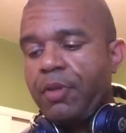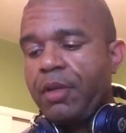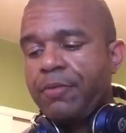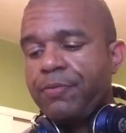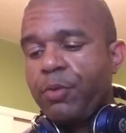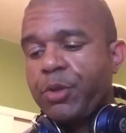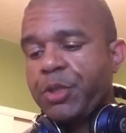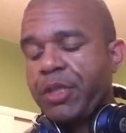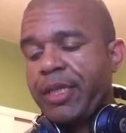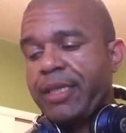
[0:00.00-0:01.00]

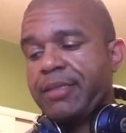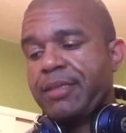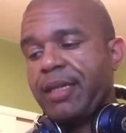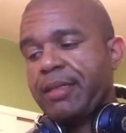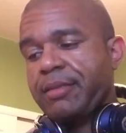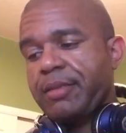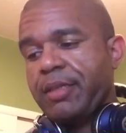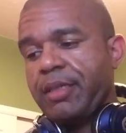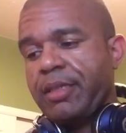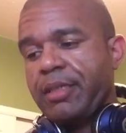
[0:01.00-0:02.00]
Unfortunately, it's not
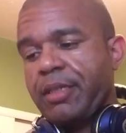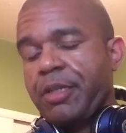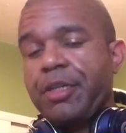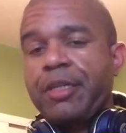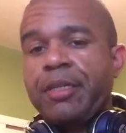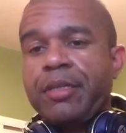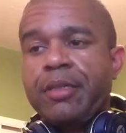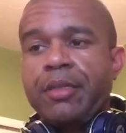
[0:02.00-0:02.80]
a good